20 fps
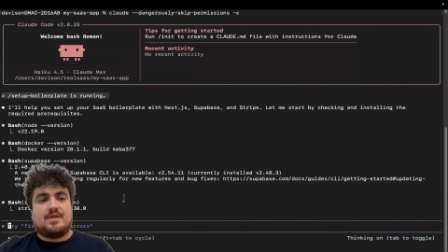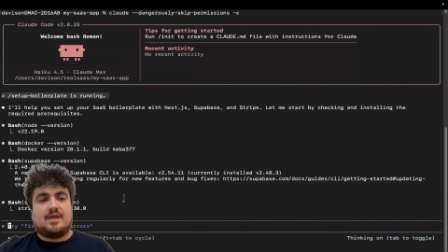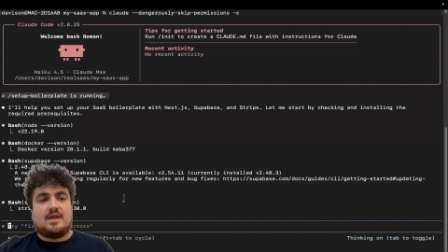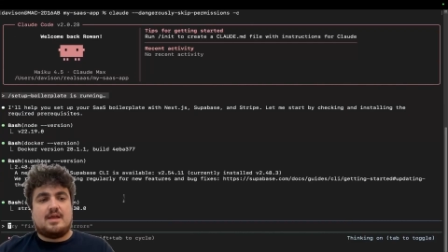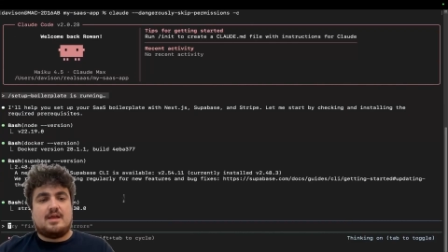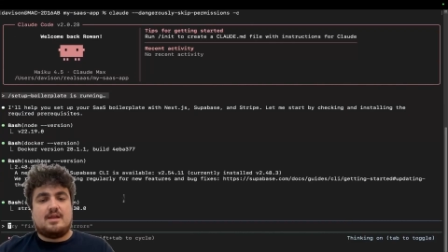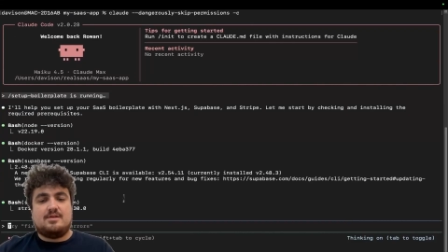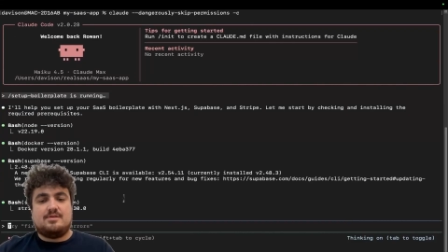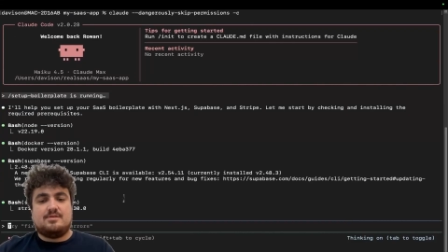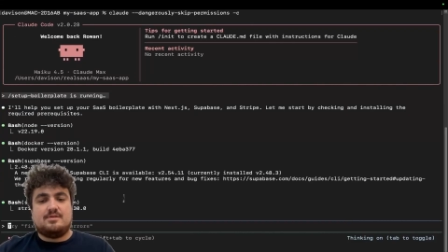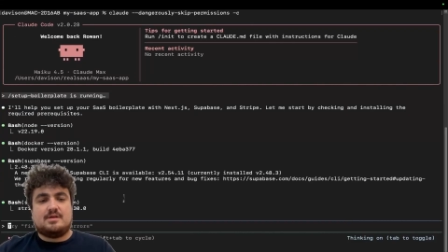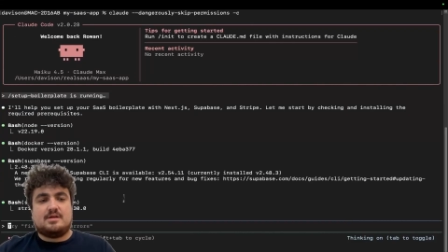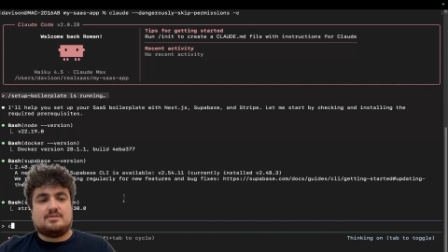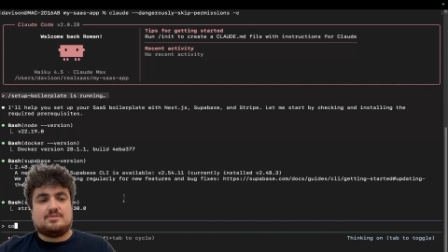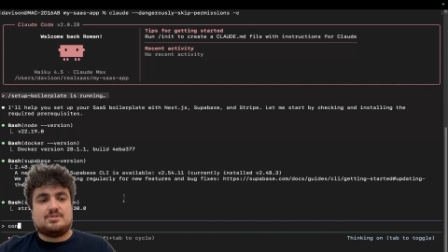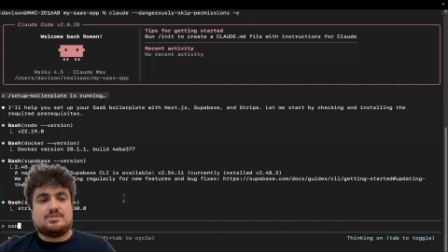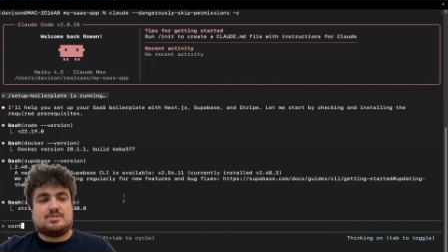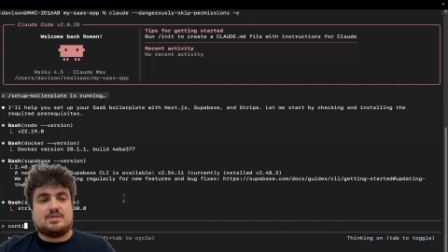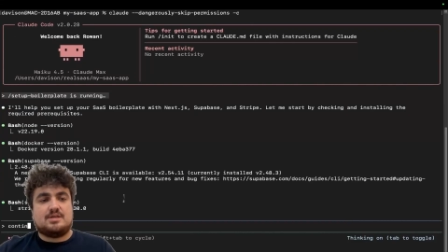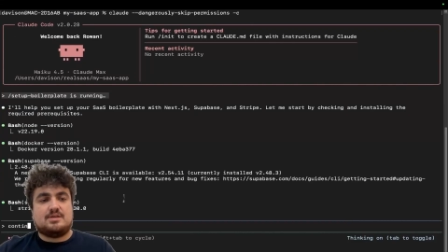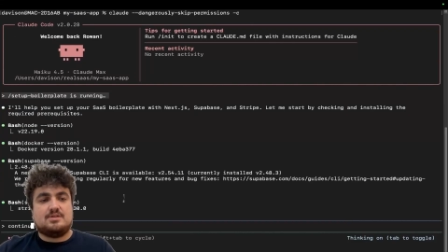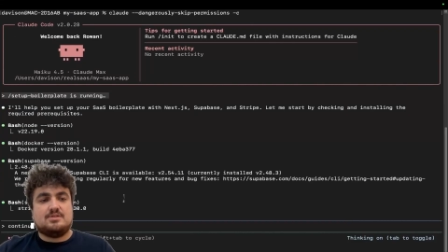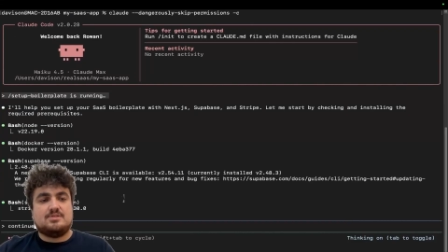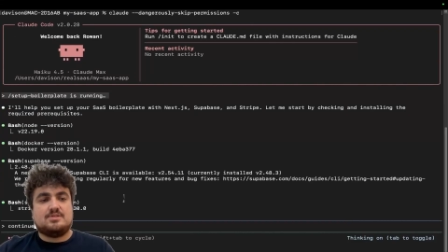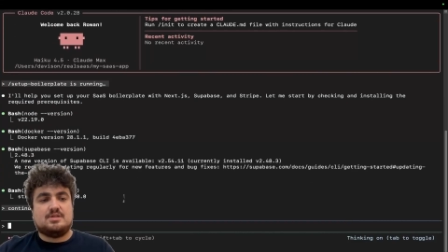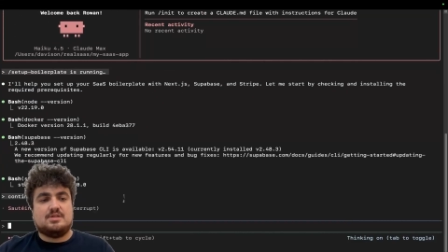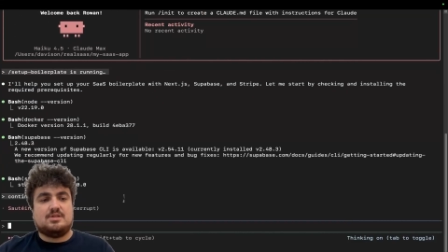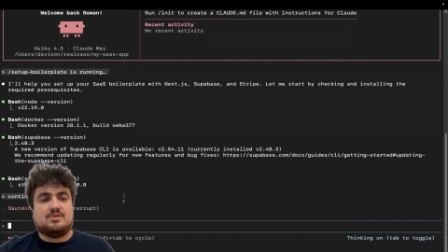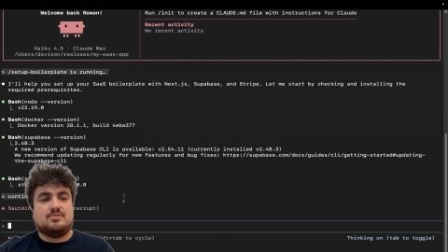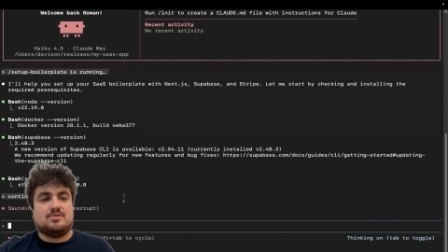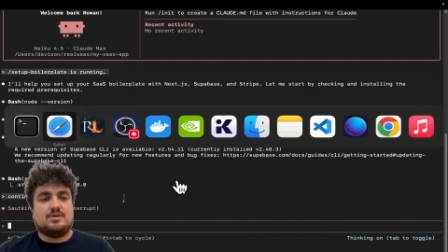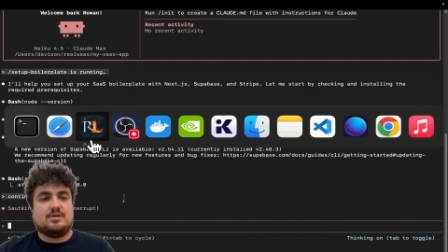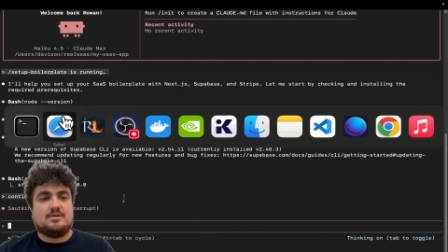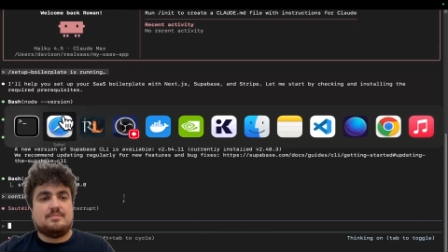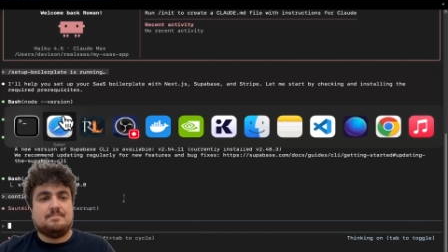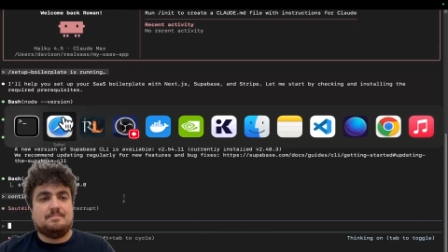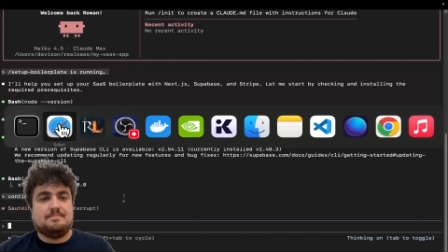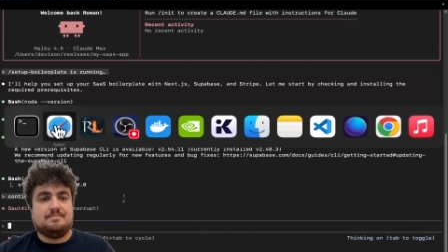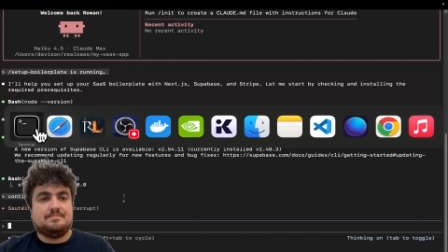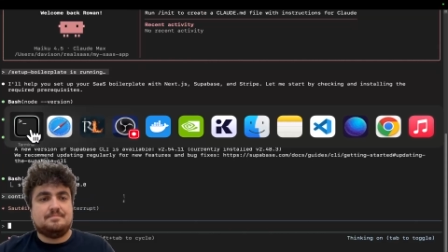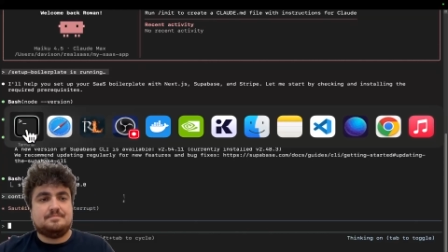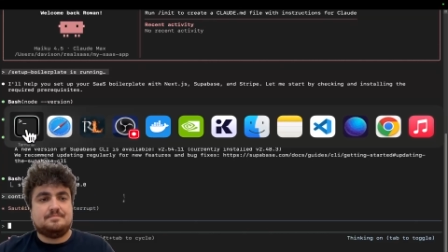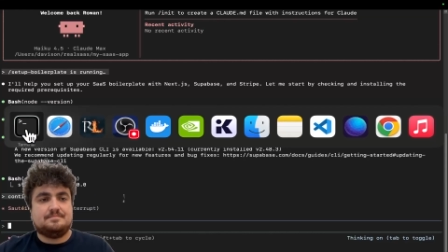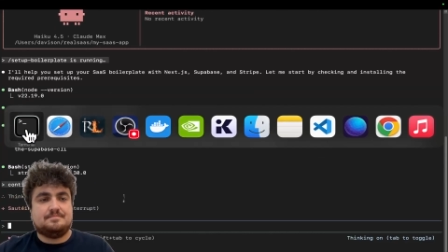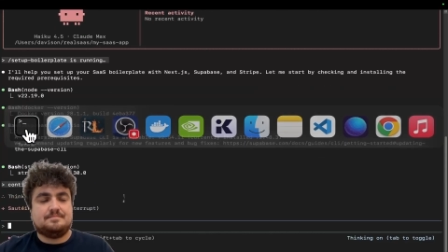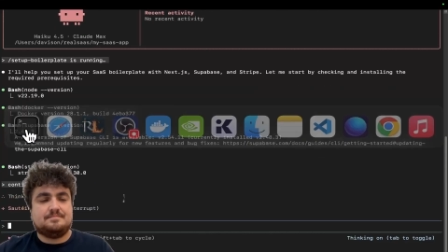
and then I'll just say continue here.